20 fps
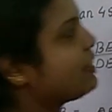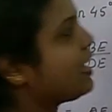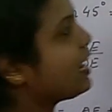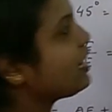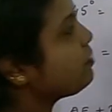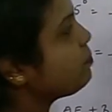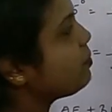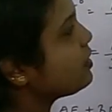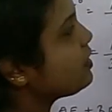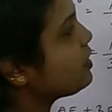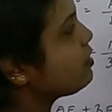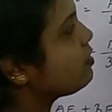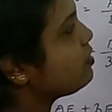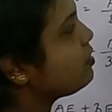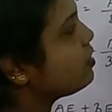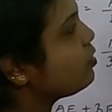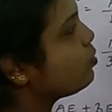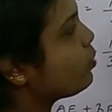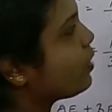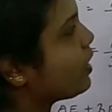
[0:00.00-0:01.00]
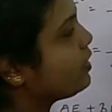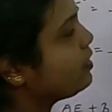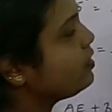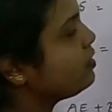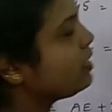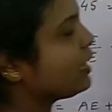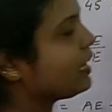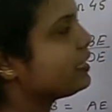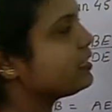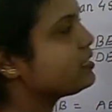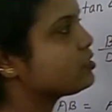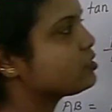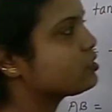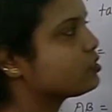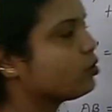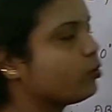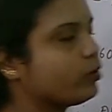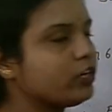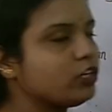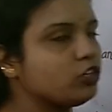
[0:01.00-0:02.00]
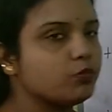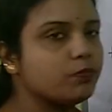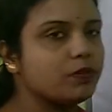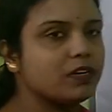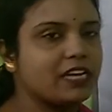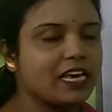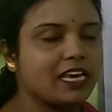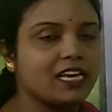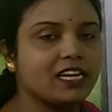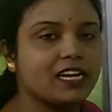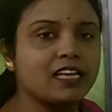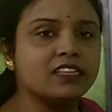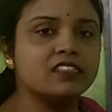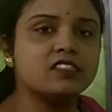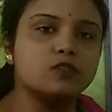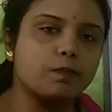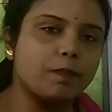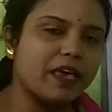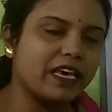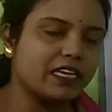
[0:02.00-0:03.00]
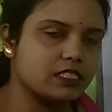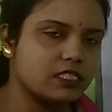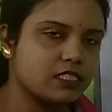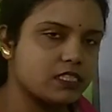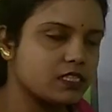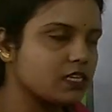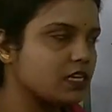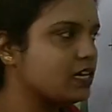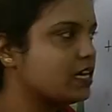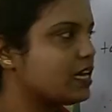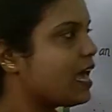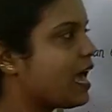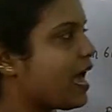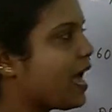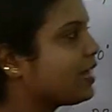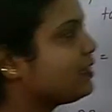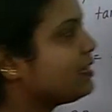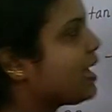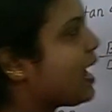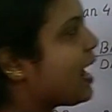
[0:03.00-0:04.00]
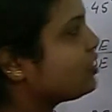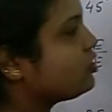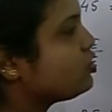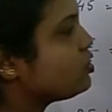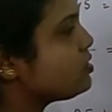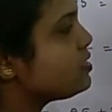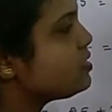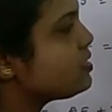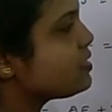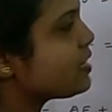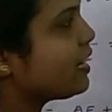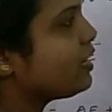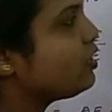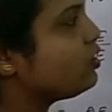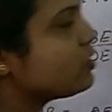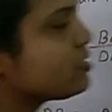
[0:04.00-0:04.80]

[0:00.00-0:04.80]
that particular one is going to be taken as base and the adjacent side